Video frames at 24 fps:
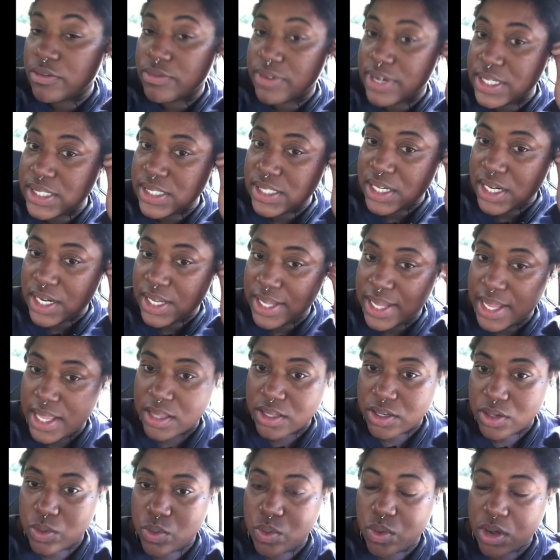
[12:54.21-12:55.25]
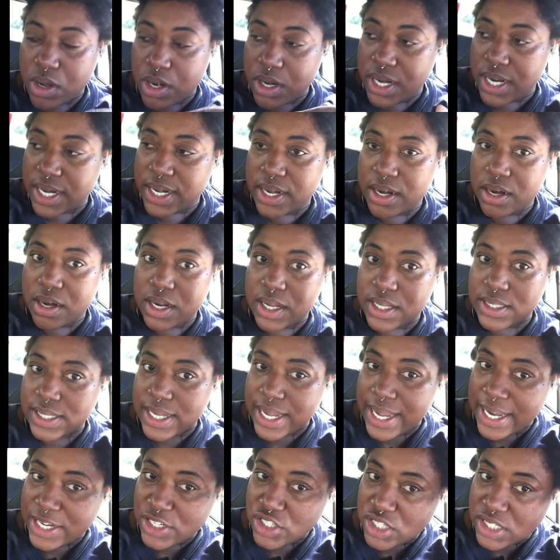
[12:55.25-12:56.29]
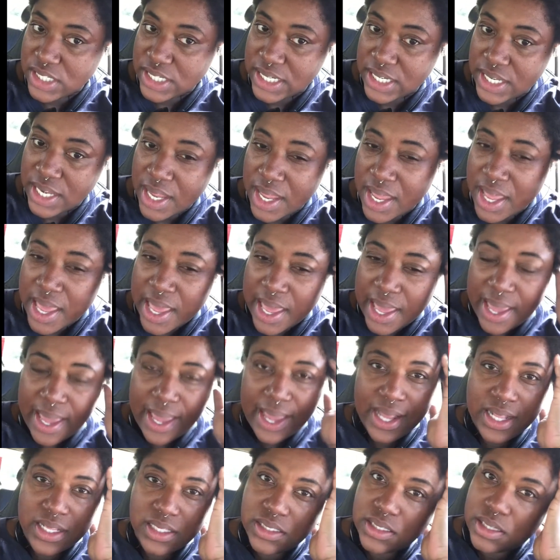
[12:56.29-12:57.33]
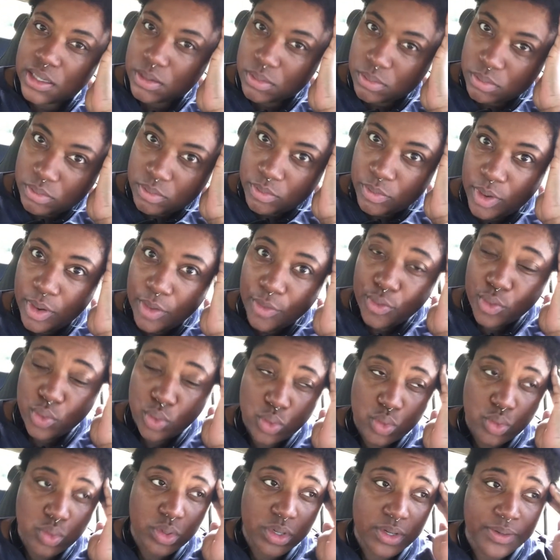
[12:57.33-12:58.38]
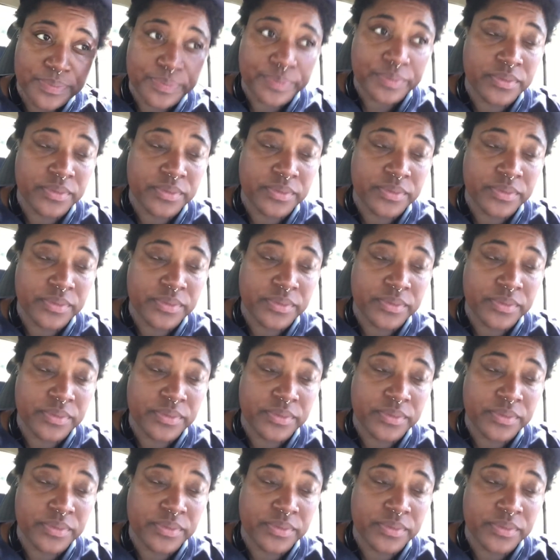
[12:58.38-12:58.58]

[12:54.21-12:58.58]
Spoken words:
rest of the gallon of water in there because I actually ate some food,